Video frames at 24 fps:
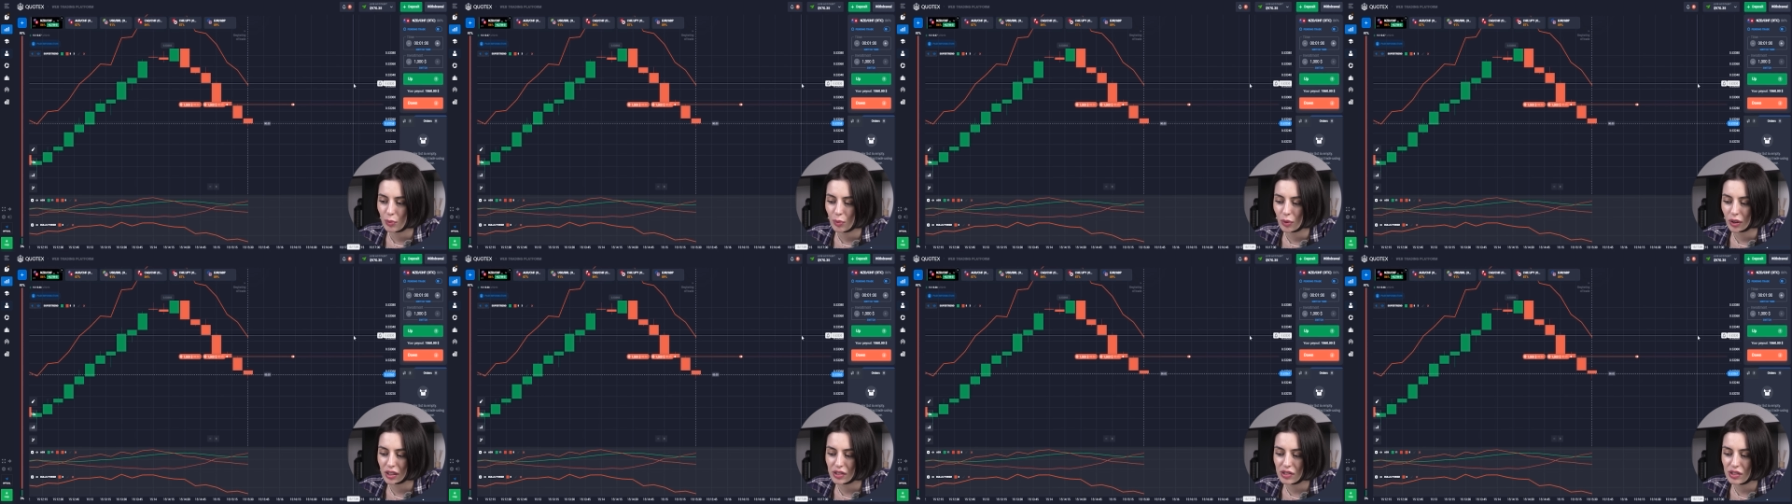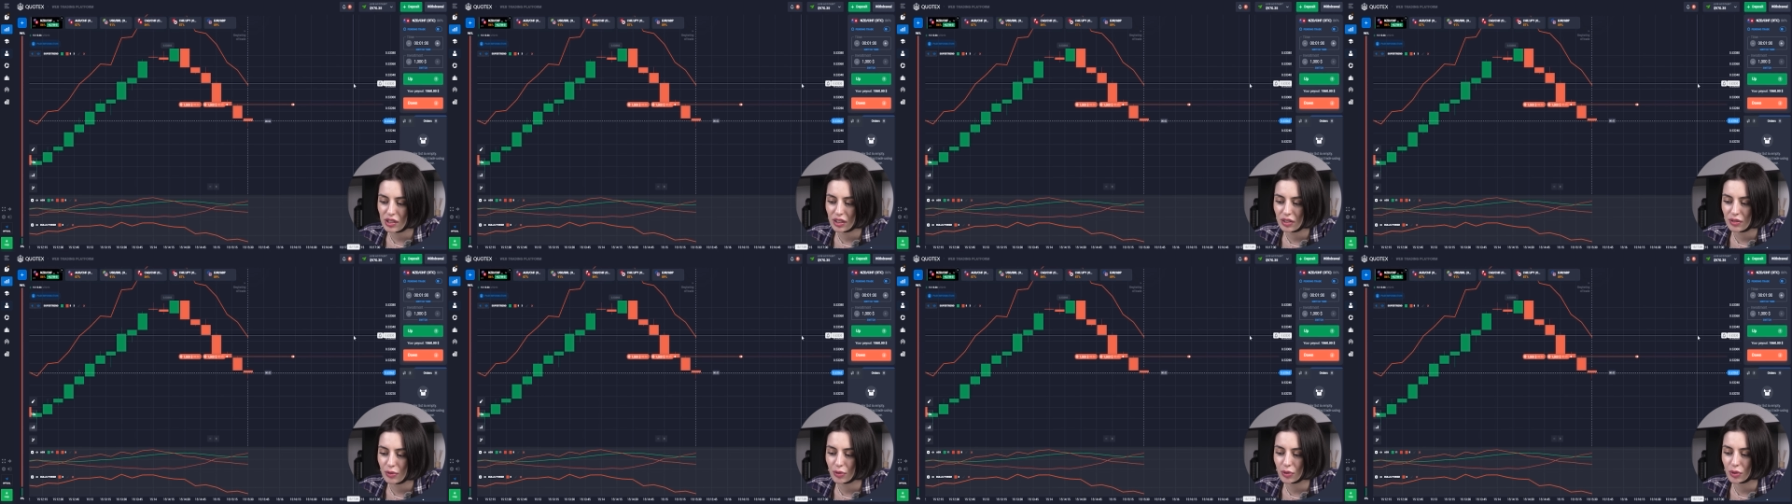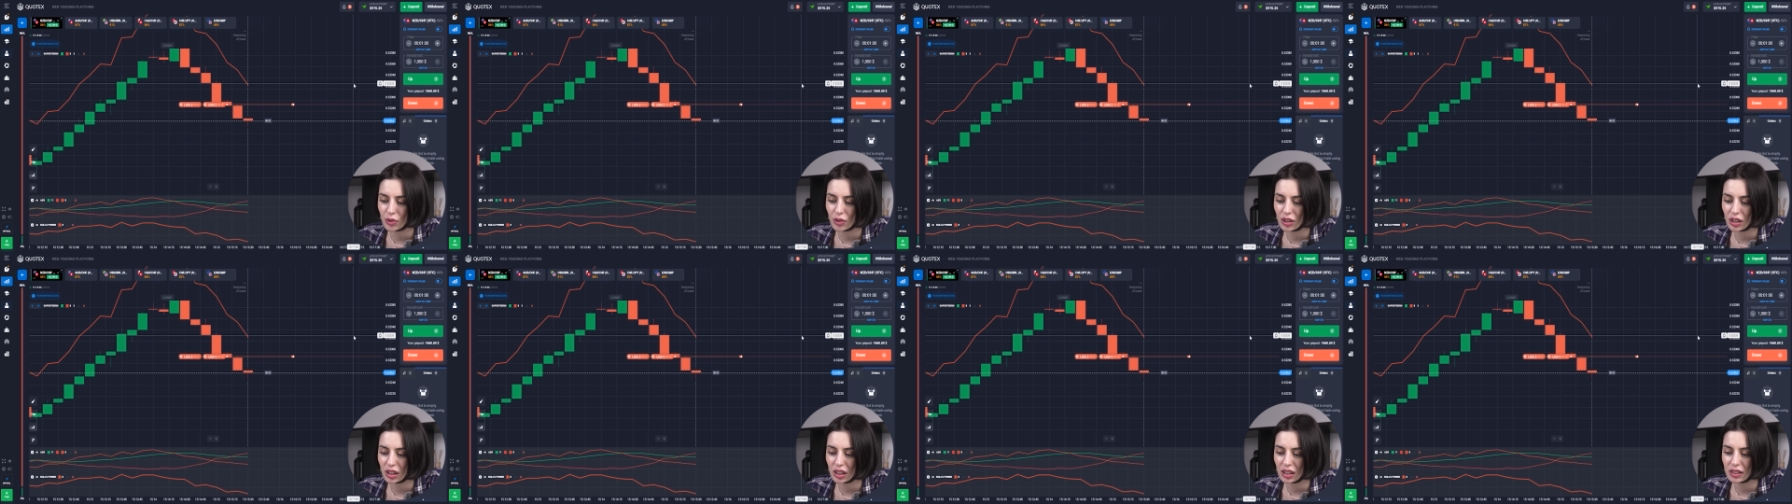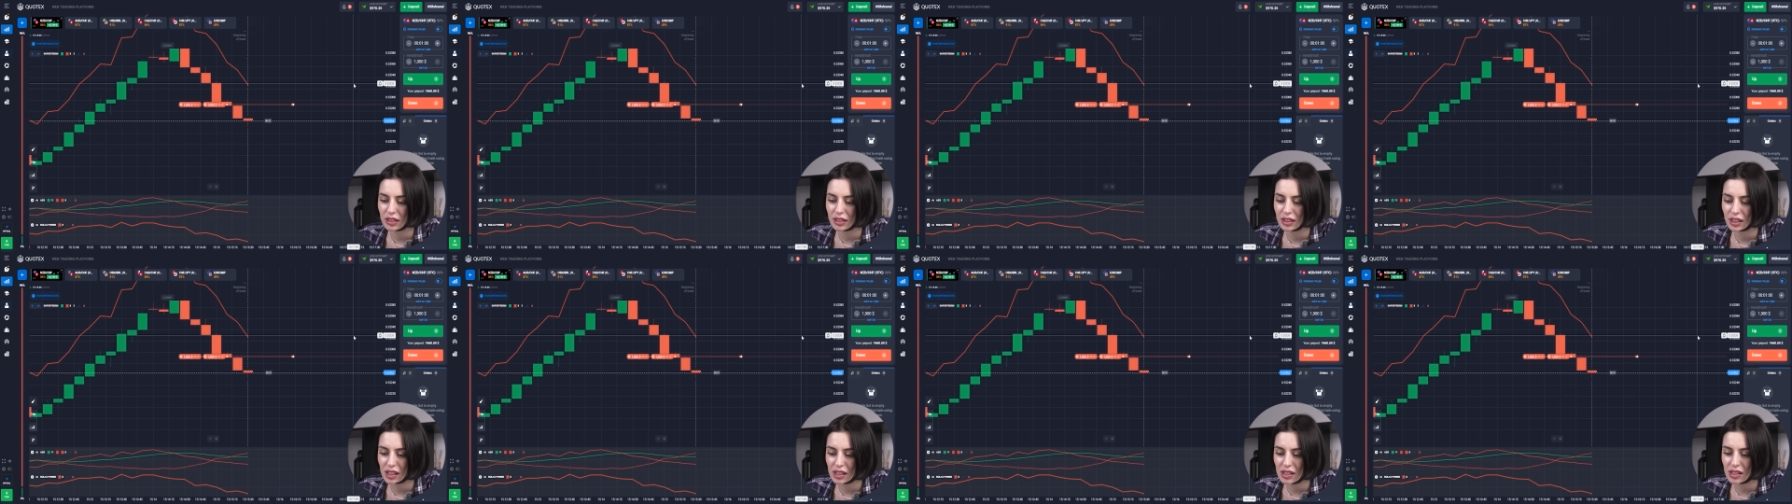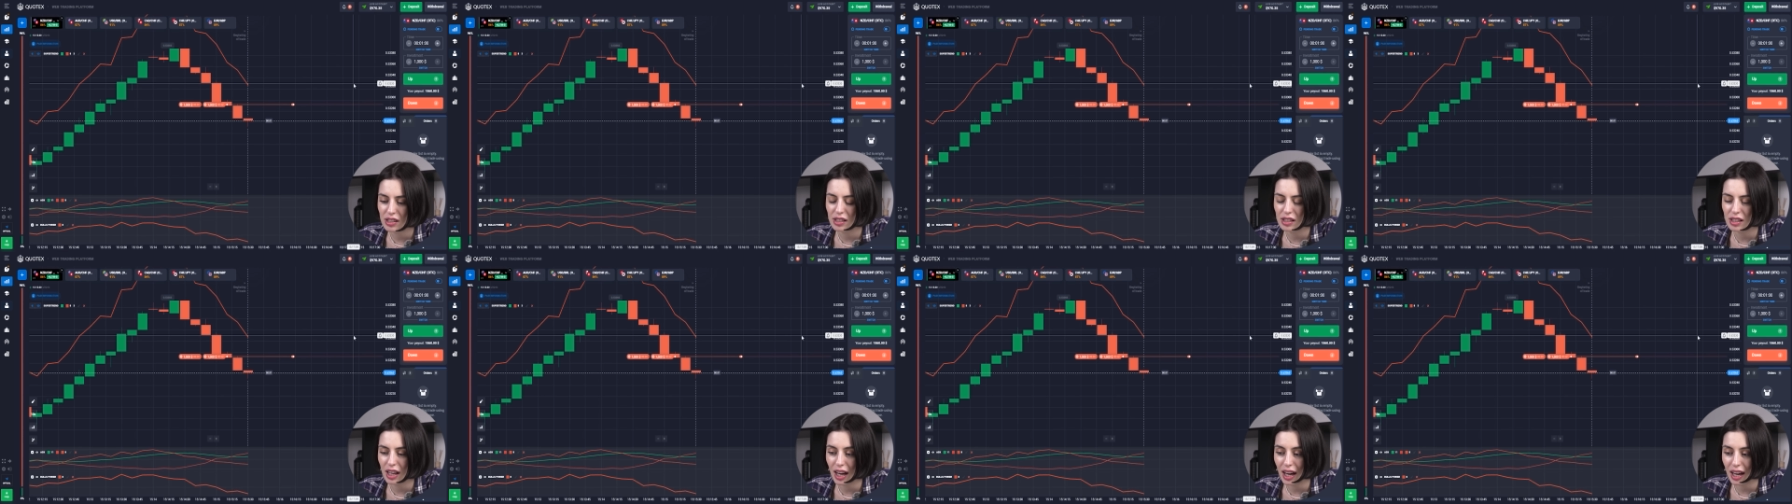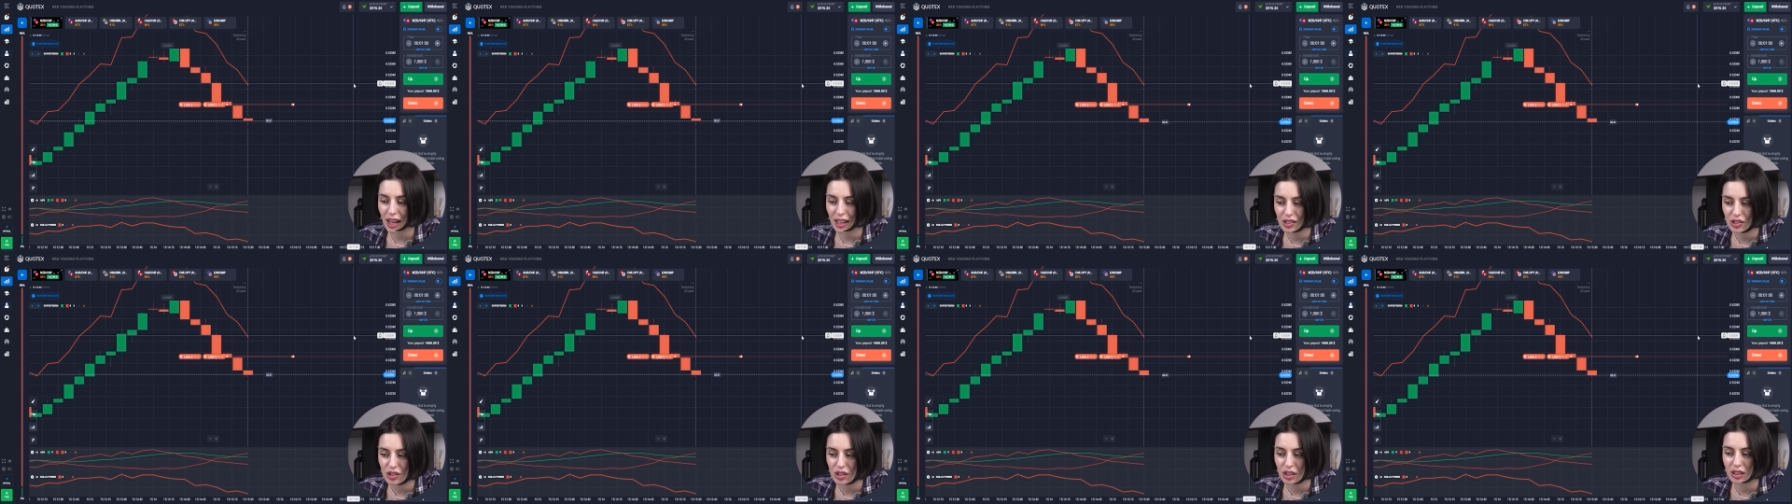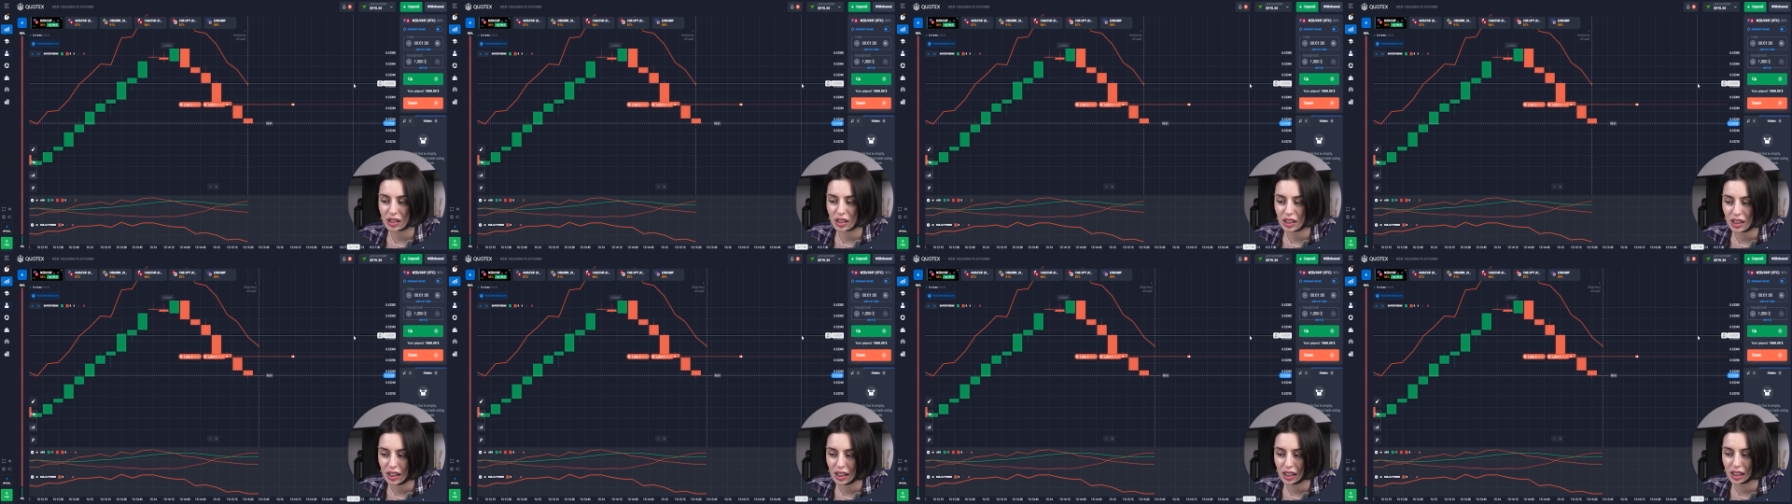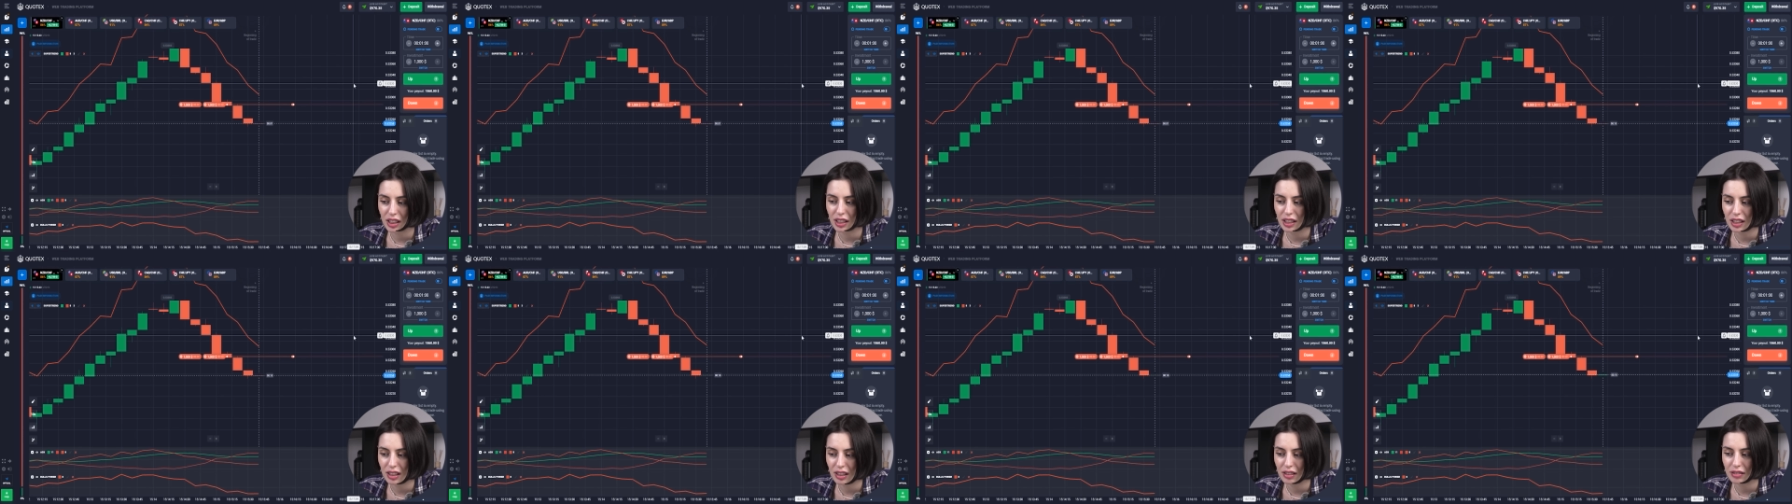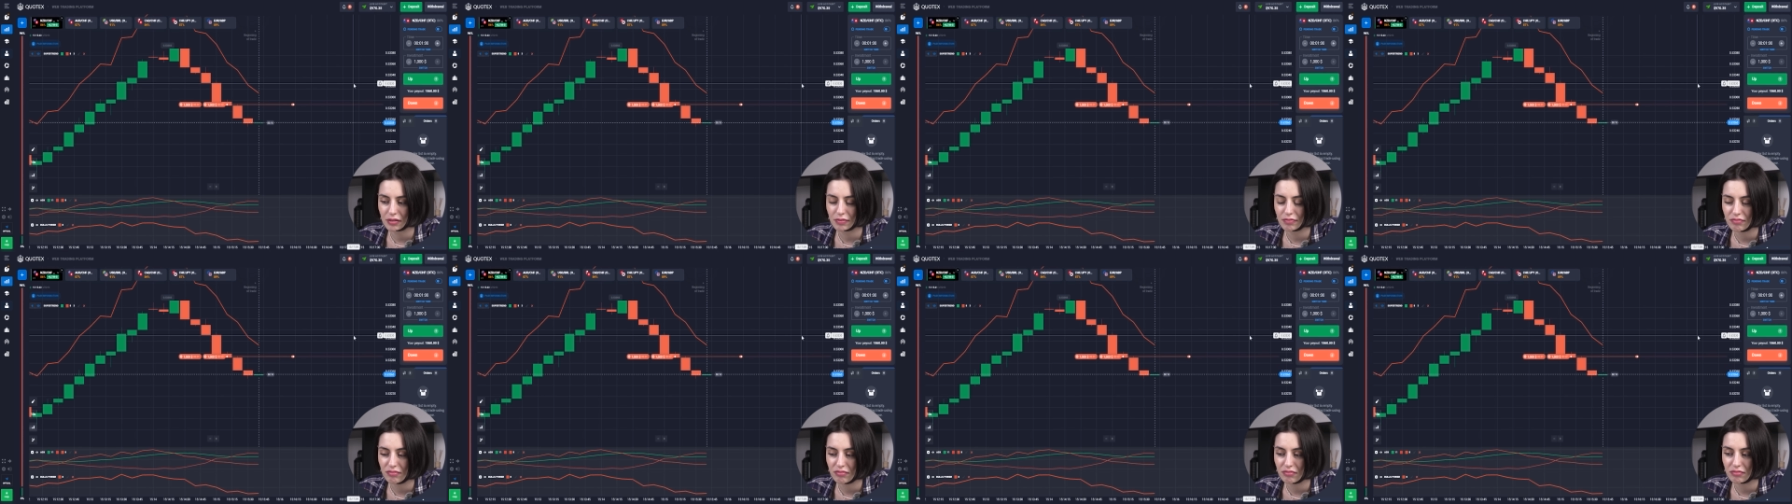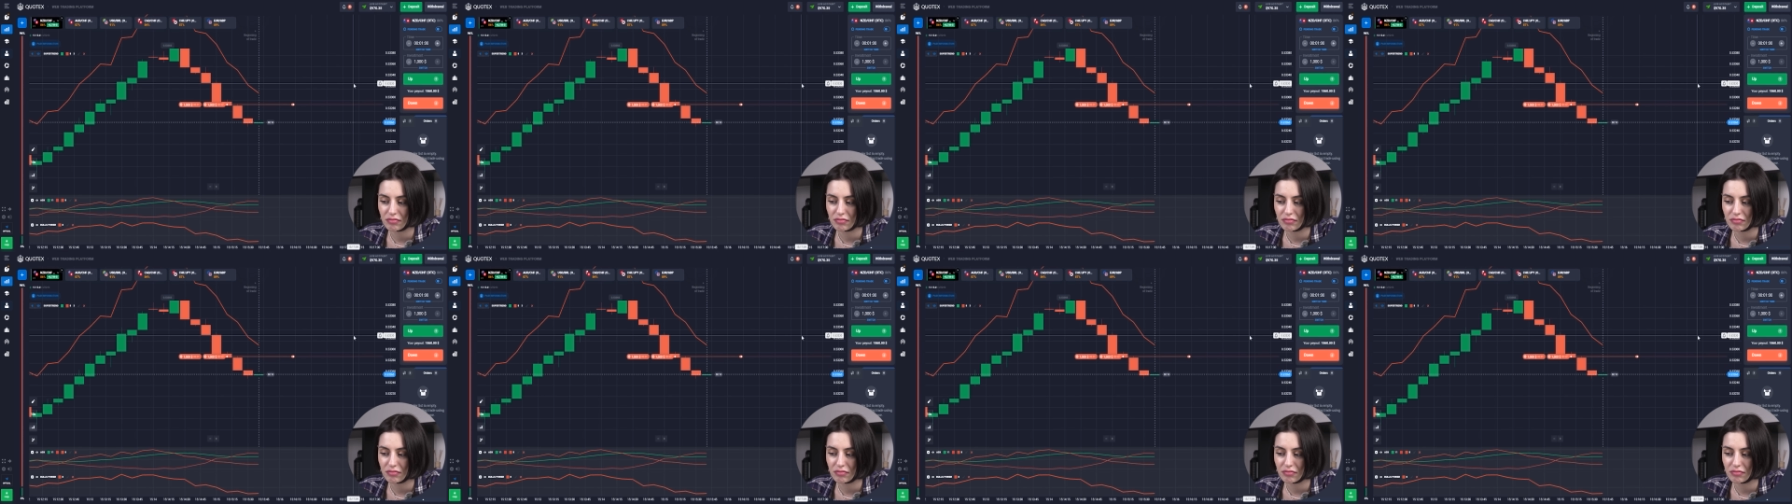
Was it for this actually